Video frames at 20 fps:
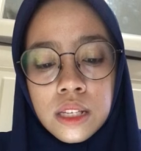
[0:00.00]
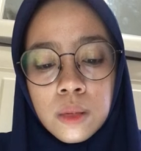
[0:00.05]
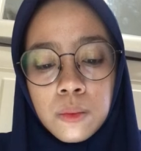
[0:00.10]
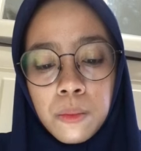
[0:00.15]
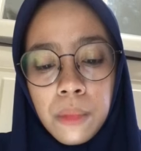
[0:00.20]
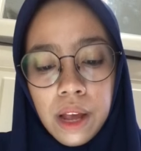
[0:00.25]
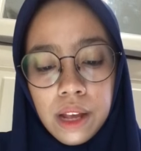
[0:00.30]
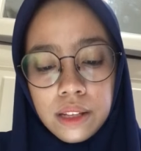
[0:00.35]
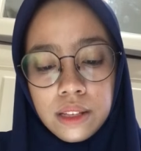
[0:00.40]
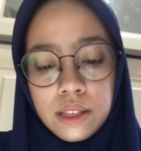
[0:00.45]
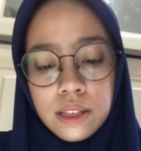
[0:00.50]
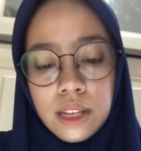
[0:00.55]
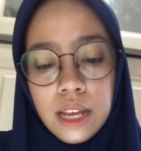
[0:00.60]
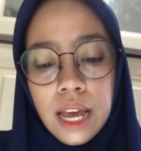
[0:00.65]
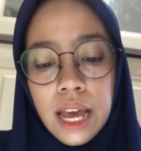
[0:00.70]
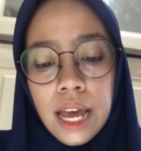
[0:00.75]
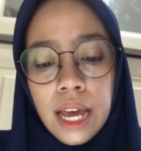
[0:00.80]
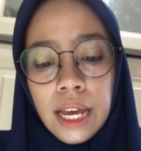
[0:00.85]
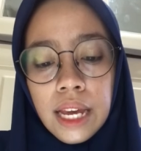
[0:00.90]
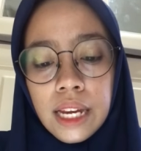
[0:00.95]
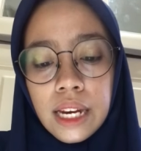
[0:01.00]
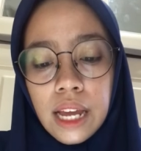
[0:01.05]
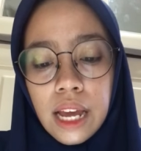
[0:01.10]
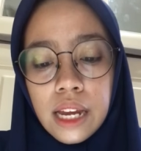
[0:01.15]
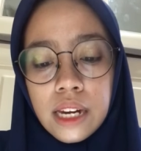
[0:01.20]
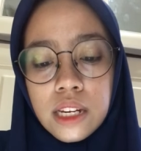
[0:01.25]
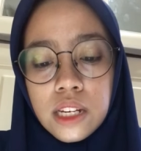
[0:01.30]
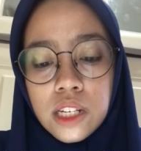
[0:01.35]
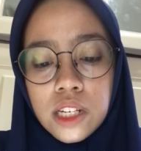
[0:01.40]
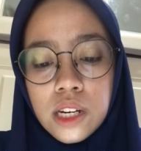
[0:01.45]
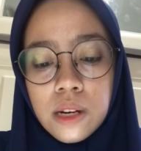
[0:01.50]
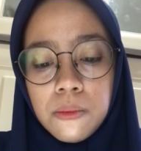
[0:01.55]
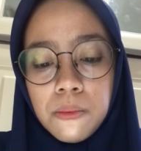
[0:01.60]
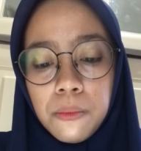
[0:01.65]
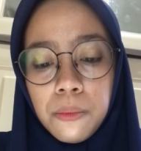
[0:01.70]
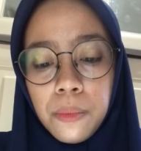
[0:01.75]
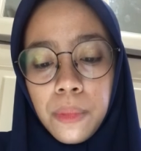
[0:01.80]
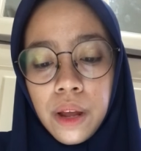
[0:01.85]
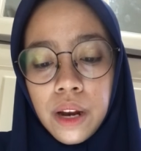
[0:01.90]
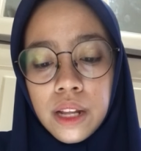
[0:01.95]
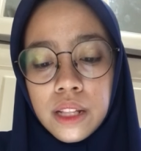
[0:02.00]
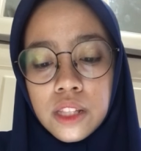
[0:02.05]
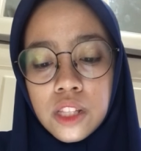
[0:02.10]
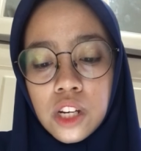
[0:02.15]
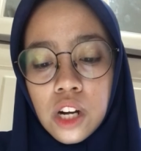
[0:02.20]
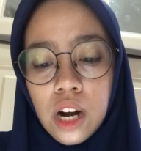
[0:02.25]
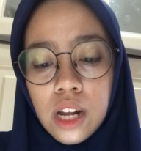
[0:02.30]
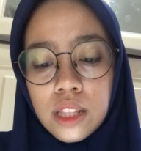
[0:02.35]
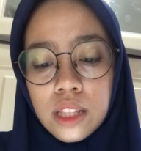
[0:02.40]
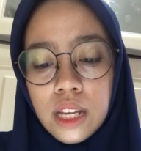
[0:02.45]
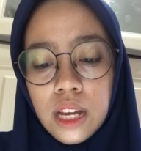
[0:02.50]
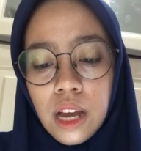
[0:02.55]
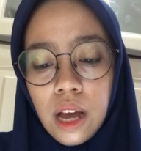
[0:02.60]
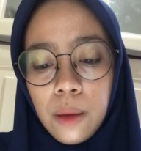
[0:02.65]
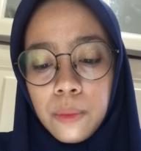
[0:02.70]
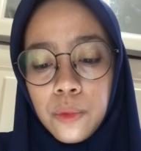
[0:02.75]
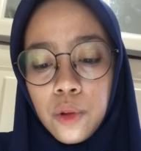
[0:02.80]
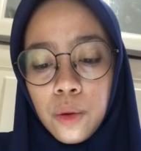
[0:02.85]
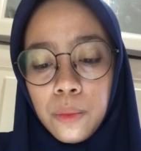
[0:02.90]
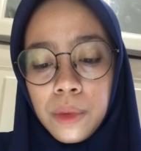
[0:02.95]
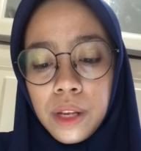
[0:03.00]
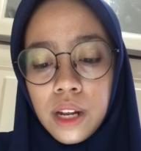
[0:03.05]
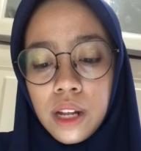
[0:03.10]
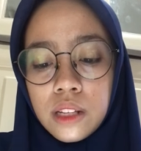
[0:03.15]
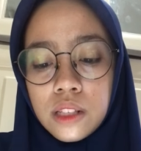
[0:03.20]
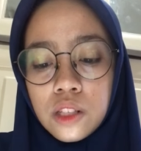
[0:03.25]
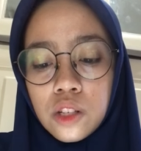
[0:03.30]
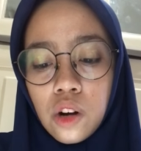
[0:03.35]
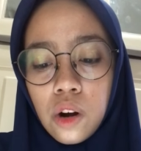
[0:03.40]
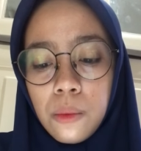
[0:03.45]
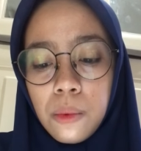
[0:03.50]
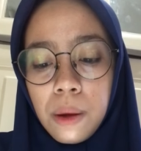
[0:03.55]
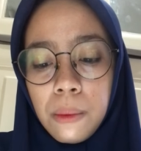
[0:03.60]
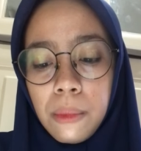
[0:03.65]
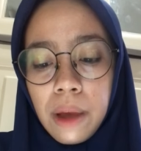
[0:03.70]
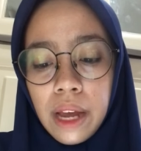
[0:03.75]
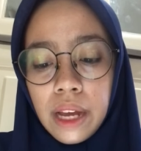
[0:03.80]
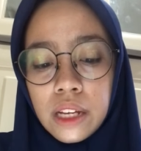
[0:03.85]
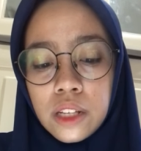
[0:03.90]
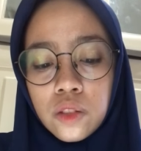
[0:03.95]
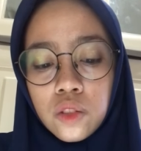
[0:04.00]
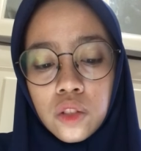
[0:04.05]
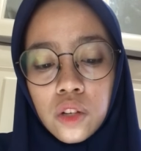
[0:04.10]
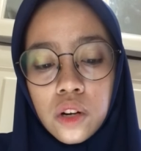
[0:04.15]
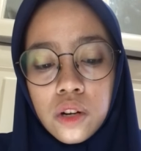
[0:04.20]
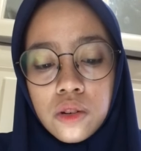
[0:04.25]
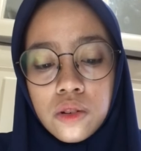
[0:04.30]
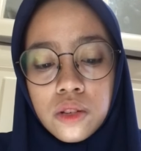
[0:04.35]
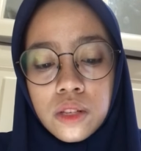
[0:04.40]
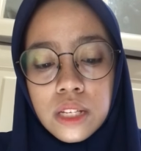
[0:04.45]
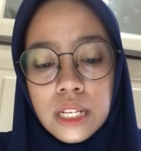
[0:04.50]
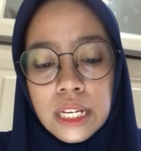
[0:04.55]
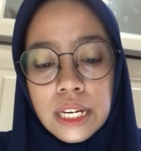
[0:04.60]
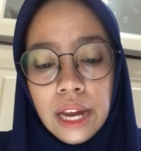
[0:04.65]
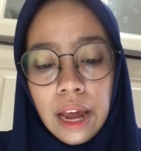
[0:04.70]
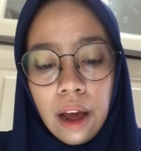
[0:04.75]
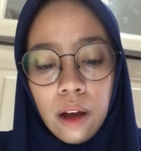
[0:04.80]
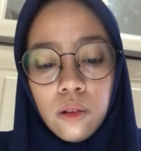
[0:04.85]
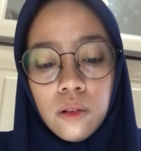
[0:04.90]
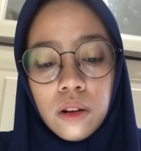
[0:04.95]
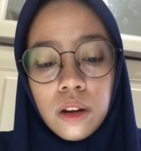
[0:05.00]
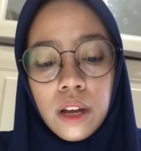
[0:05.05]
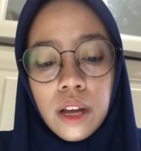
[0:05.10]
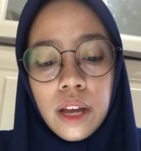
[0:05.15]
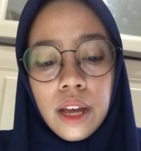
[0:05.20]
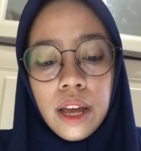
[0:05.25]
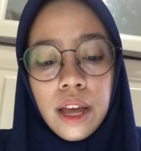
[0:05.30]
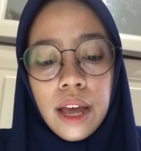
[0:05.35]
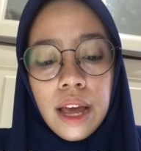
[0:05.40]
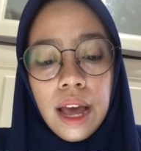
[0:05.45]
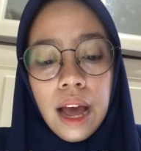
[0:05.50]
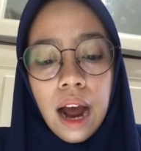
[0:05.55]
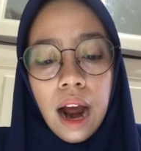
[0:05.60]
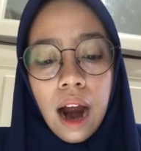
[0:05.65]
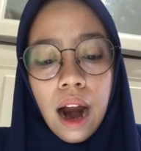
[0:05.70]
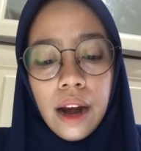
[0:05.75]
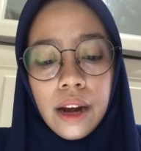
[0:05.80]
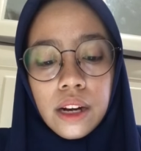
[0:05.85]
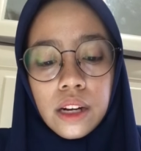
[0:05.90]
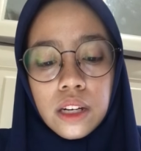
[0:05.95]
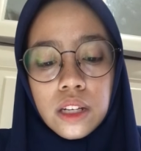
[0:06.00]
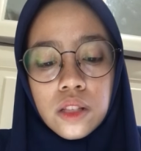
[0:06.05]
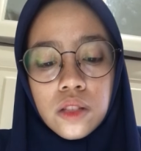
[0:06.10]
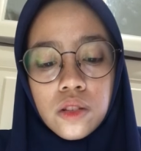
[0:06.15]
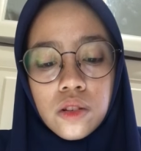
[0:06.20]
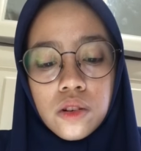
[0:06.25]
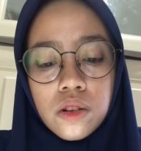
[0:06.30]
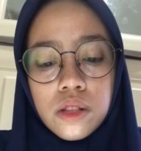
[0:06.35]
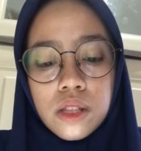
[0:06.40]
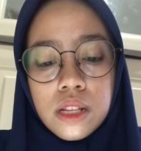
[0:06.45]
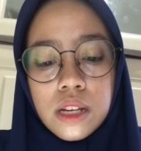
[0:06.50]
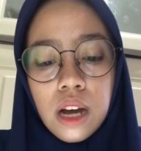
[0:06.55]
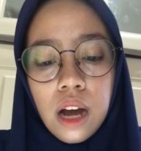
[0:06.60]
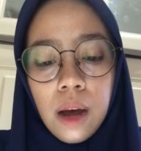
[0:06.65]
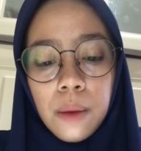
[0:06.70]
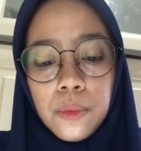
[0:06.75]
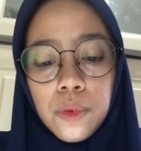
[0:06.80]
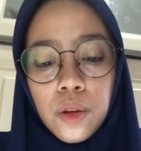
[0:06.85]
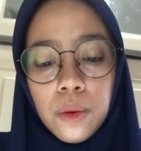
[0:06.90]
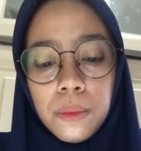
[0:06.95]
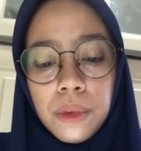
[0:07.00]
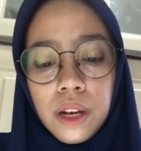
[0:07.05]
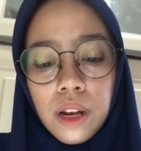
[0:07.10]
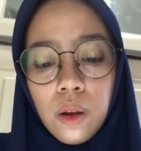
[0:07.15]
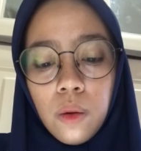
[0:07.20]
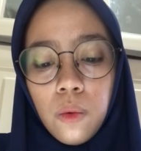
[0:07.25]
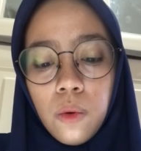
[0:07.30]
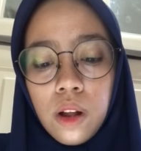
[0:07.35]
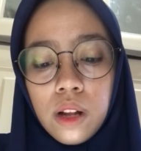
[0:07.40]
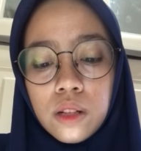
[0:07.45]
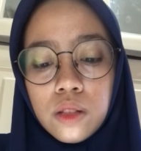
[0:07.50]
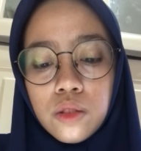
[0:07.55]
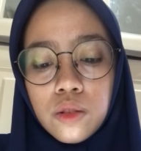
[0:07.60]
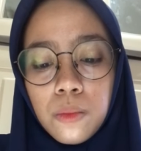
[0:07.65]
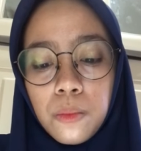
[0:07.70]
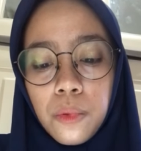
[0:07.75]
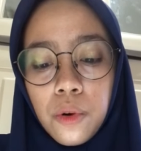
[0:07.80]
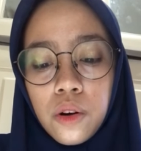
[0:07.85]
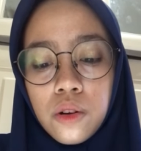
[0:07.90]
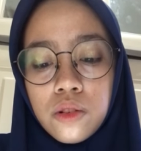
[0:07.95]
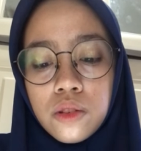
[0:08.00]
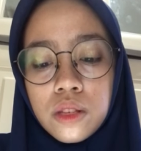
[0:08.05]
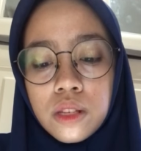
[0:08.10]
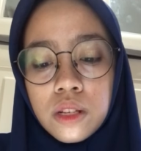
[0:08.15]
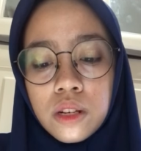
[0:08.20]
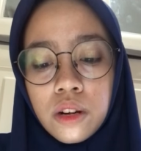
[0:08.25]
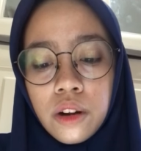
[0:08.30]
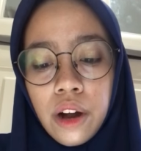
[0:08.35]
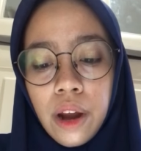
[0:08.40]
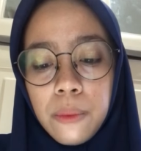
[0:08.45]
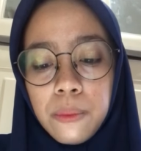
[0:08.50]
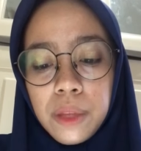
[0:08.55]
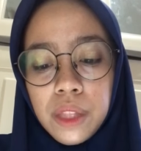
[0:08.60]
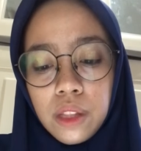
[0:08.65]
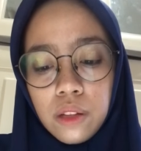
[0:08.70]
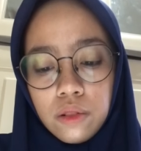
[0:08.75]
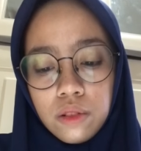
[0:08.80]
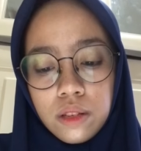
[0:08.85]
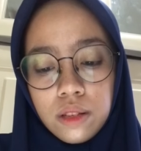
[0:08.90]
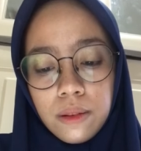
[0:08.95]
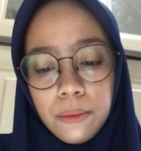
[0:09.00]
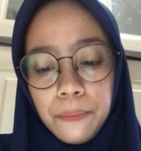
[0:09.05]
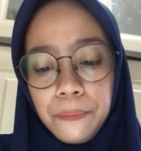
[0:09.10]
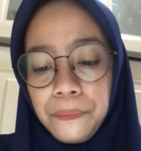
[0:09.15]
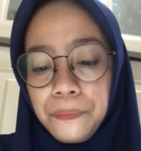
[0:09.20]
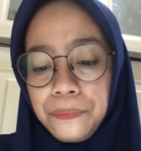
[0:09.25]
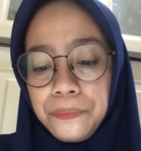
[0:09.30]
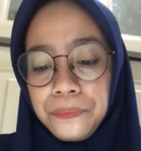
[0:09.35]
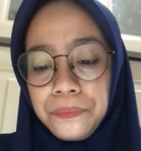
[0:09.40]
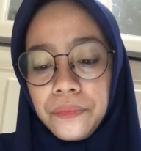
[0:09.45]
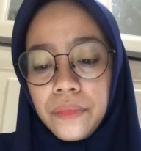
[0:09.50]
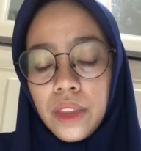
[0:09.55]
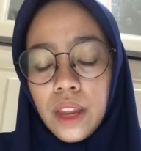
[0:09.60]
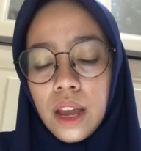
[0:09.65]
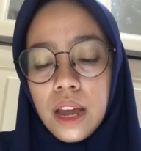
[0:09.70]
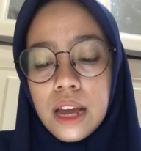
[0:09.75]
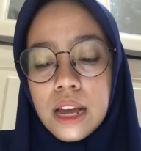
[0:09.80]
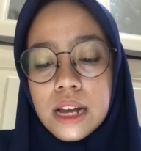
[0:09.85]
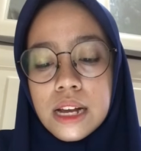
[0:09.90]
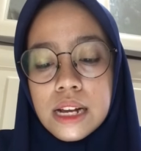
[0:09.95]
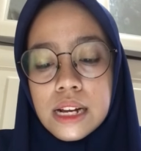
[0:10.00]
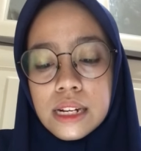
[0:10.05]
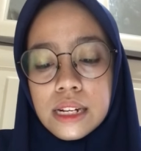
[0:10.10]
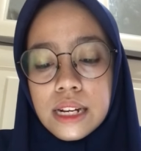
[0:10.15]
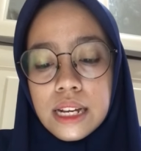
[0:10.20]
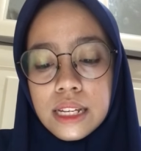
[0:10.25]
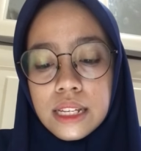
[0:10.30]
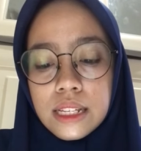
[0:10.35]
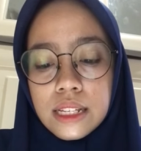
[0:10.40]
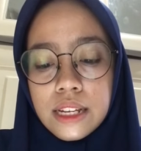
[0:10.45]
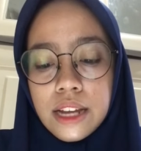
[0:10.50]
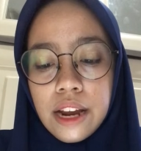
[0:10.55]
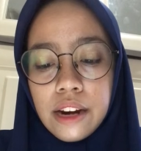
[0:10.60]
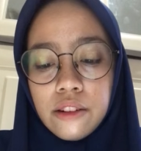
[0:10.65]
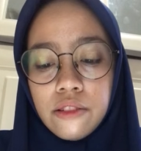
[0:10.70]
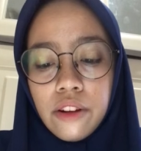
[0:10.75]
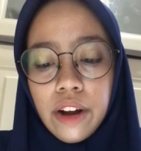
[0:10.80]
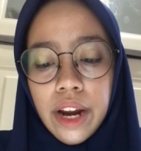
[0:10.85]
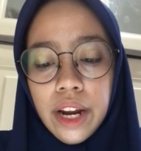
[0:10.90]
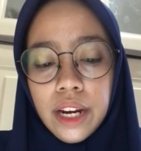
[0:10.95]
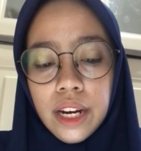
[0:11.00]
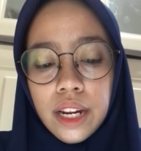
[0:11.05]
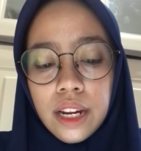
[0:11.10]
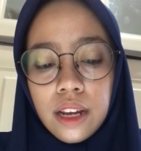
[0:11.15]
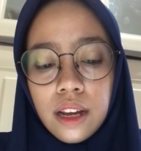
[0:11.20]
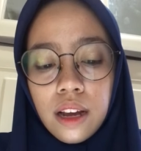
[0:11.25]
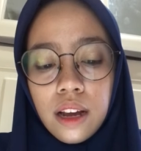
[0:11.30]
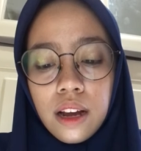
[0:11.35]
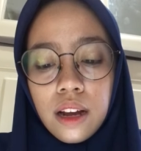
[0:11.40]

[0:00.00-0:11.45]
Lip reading: space. In addition, penetrating abdominal trauma may introduce inoculum air into the abdominal wall to produce crepitus. Gas gangrene